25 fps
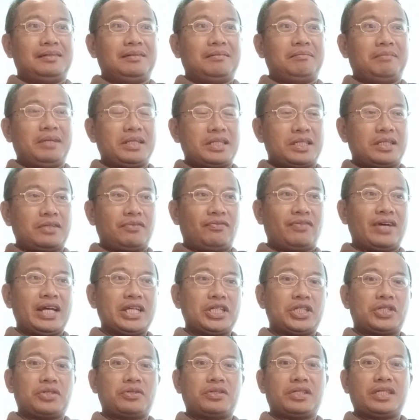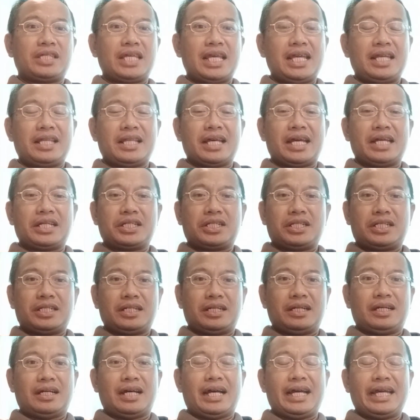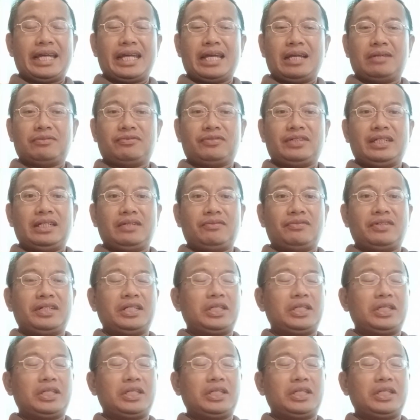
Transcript: But suffice to say that I have given